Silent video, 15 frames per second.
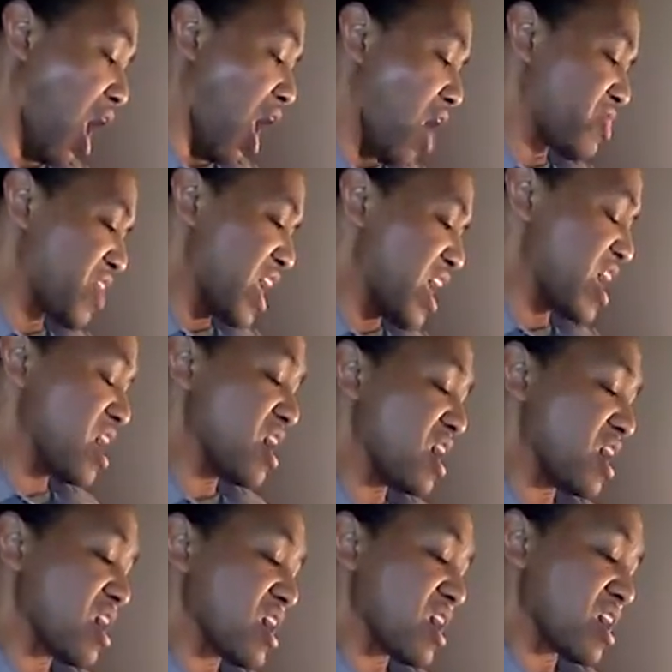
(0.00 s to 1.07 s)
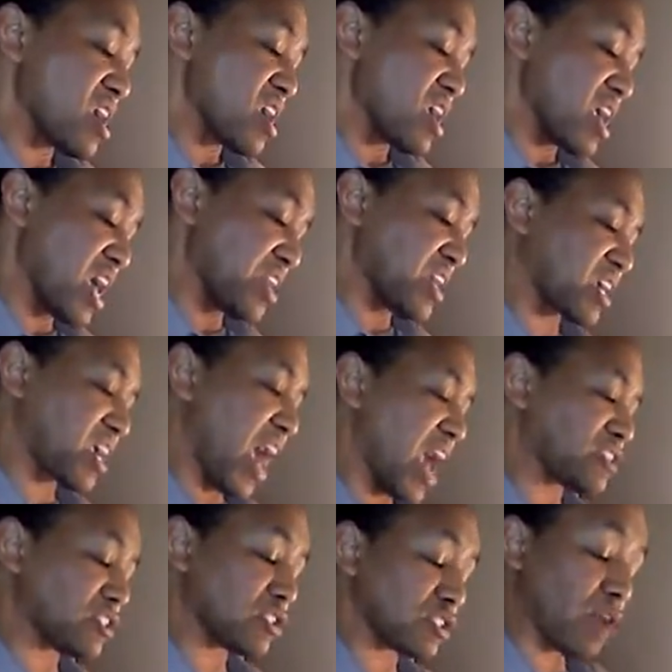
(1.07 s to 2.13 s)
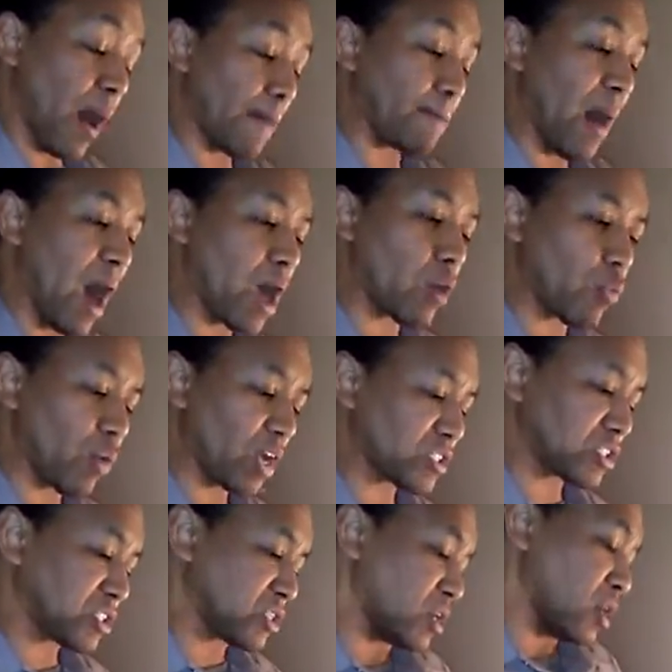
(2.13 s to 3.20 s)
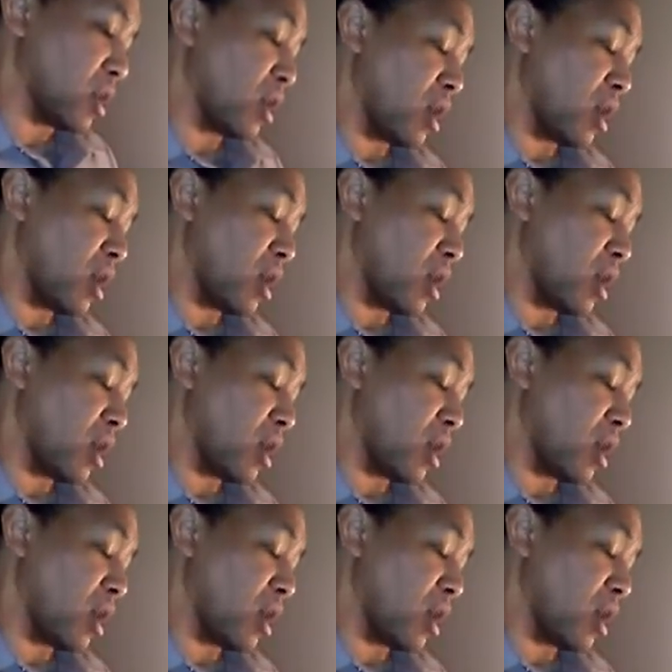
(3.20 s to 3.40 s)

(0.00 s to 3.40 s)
uh, the indications by which